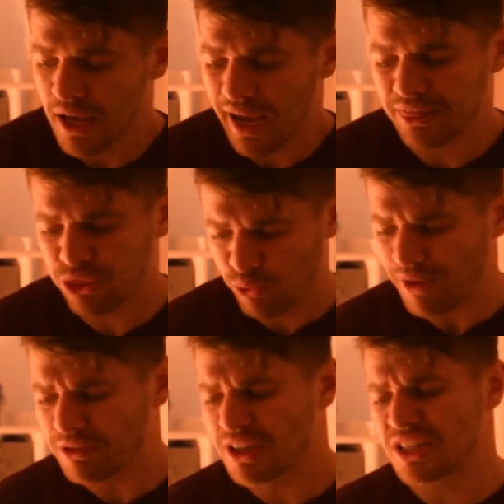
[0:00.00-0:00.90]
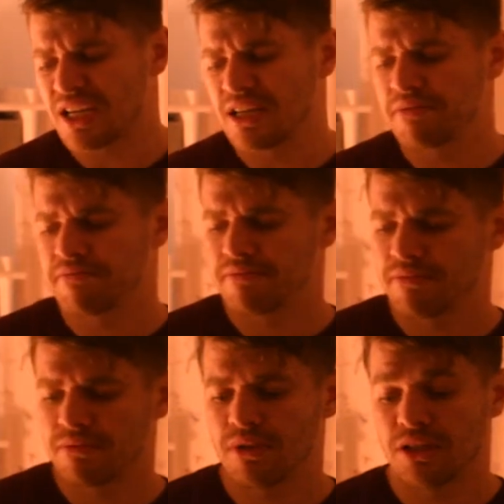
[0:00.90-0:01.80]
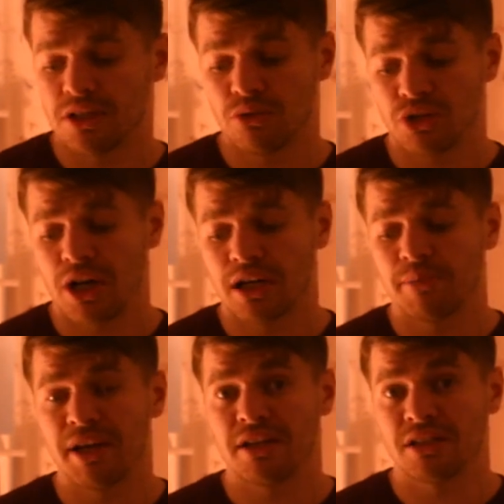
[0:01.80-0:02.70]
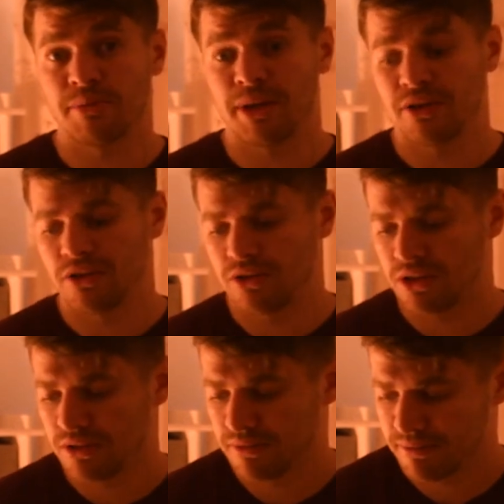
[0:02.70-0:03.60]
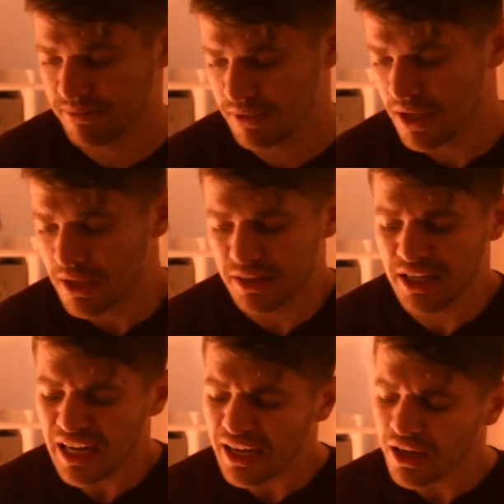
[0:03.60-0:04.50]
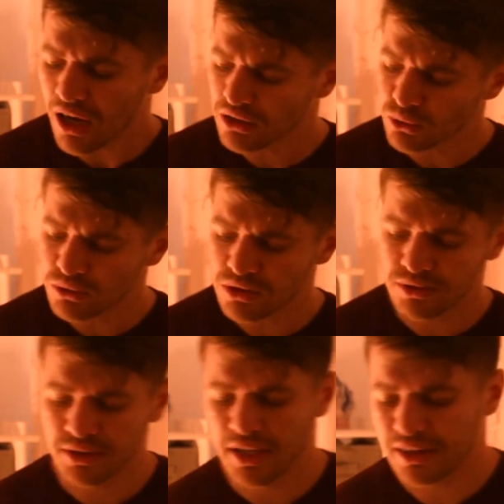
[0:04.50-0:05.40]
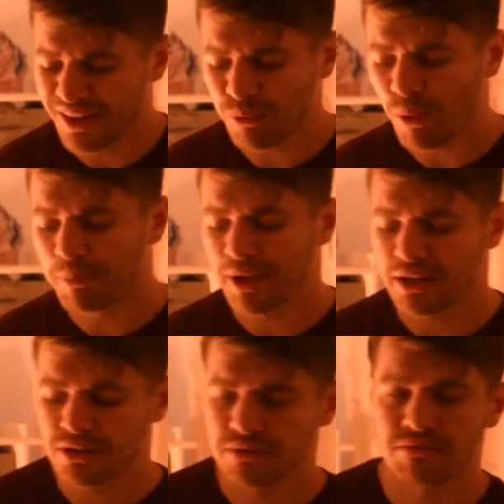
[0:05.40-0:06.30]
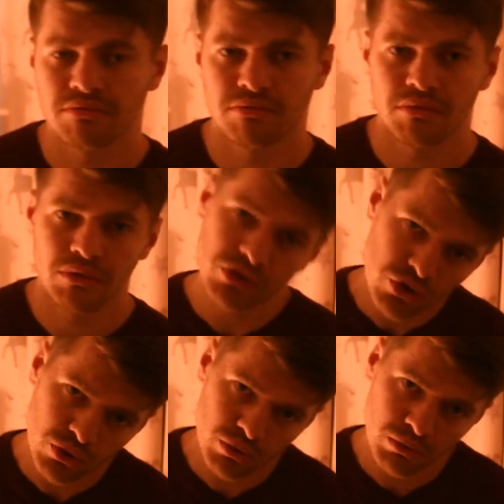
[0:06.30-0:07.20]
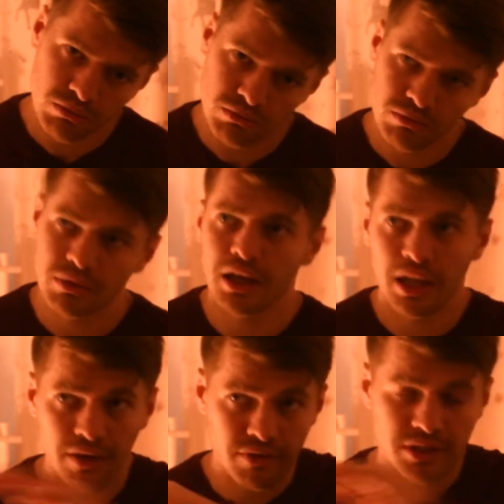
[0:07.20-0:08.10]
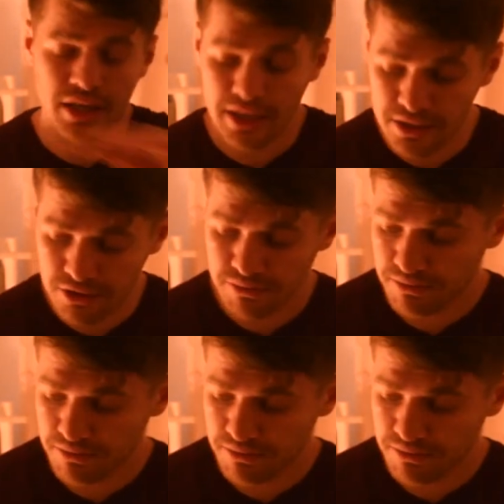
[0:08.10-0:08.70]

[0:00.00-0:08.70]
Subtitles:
And throughout the day, until Charlie made his appearance, they lay huddled in their one bed, two either side,